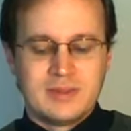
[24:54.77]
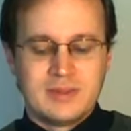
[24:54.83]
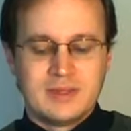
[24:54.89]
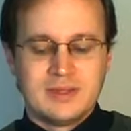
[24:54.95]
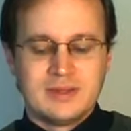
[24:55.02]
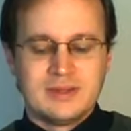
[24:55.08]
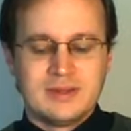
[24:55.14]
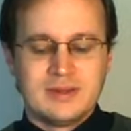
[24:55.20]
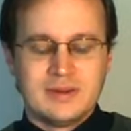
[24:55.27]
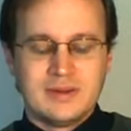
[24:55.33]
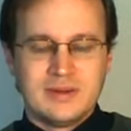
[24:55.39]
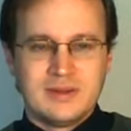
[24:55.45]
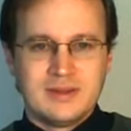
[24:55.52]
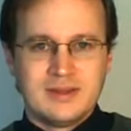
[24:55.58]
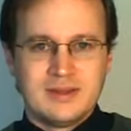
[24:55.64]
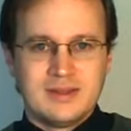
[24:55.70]

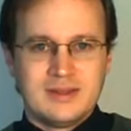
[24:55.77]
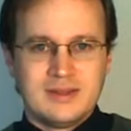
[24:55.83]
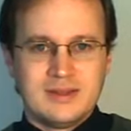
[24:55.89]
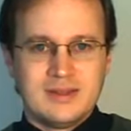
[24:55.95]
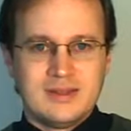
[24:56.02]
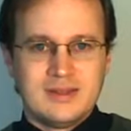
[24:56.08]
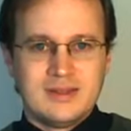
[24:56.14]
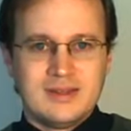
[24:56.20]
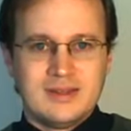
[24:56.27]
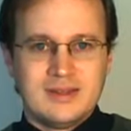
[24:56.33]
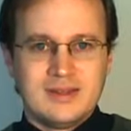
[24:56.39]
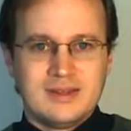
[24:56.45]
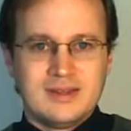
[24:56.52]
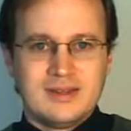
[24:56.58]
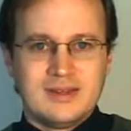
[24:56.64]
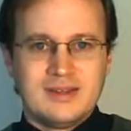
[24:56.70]

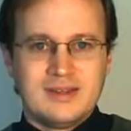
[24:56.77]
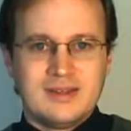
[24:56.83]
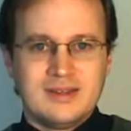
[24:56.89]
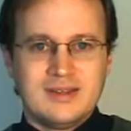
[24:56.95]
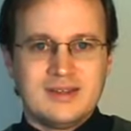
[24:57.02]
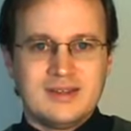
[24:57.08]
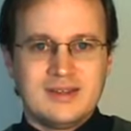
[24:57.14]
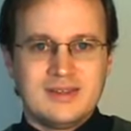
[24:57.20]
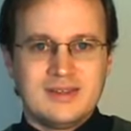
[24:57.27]
(silence)